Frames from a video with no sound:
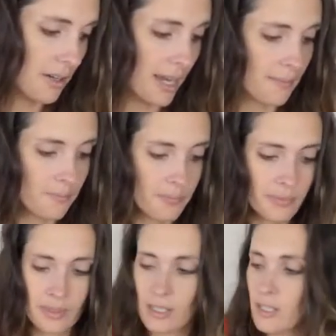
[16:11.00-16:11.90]
Okay,
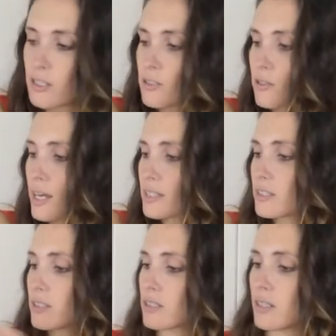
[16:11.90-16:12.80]
so
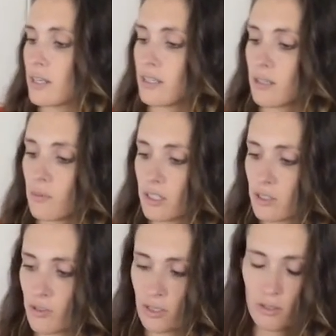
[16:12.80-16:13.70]
that's good. Then I'm going
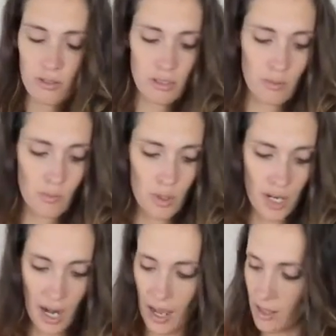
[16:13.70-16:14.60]
to drizzle some
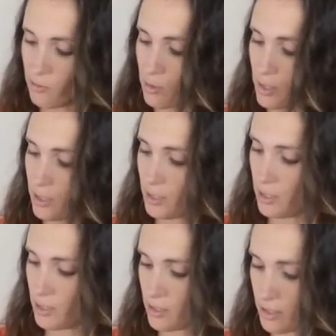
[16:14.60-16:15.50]
more olive
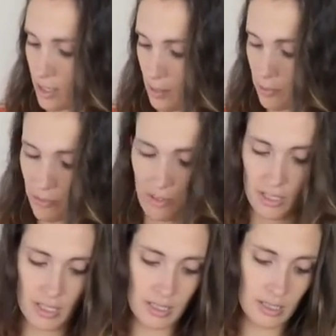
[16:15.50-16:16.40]
oil on top of
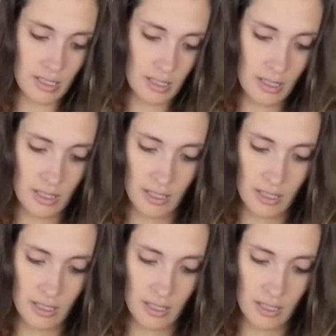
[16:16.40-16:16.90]
this.